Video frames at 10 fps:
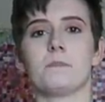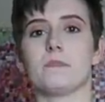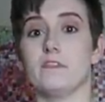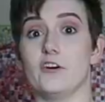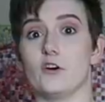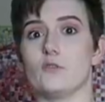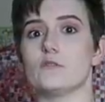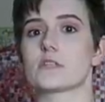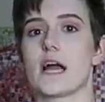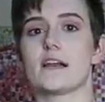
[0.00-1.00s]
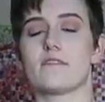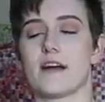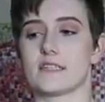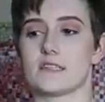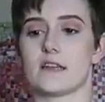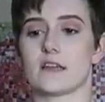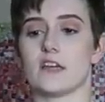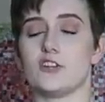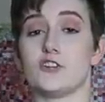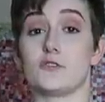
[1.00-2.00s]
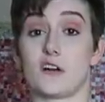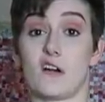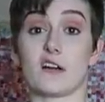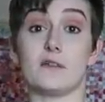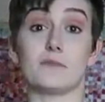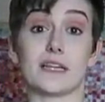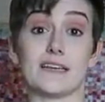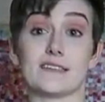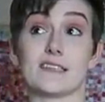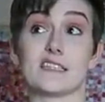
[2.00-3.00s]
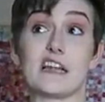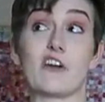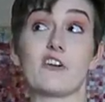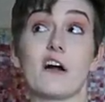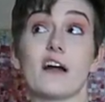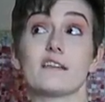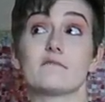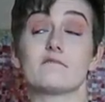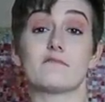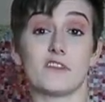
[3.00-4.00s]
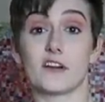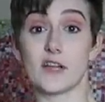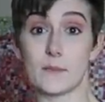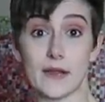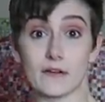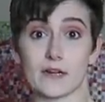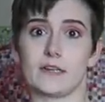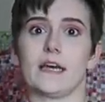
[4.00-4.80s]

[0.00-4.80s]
those kind of aesthetic issues are in places that are not very apparent.